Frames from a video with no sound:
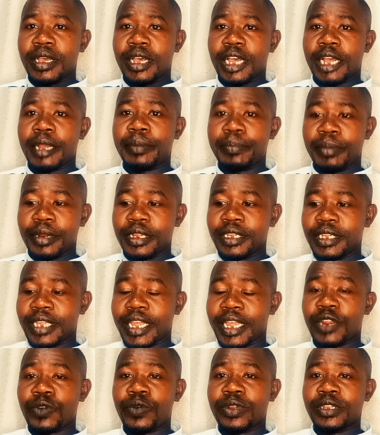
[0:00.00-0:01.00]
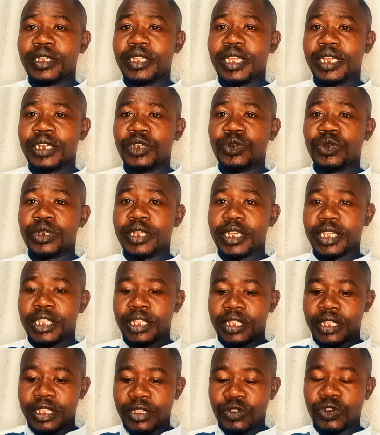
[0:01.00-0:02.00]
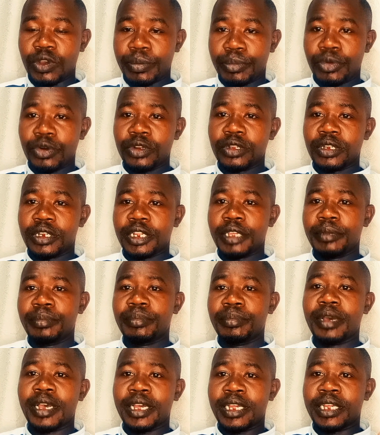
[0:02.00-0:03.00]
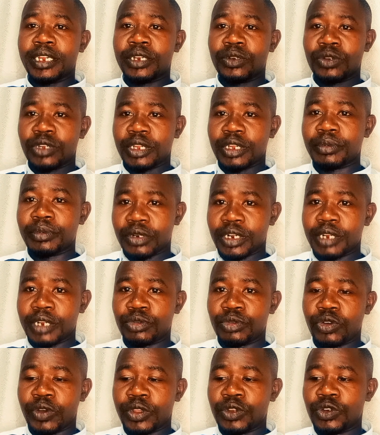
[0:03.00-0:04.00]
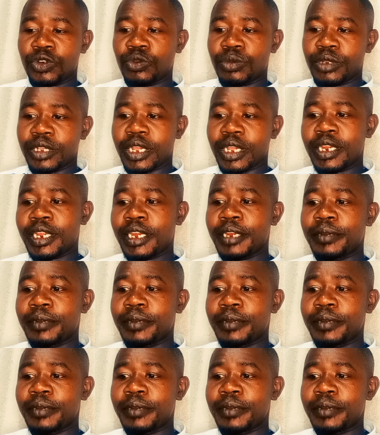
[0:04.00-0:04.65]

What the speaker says: I request that you take your bold step and subscribe to our YouTube channel.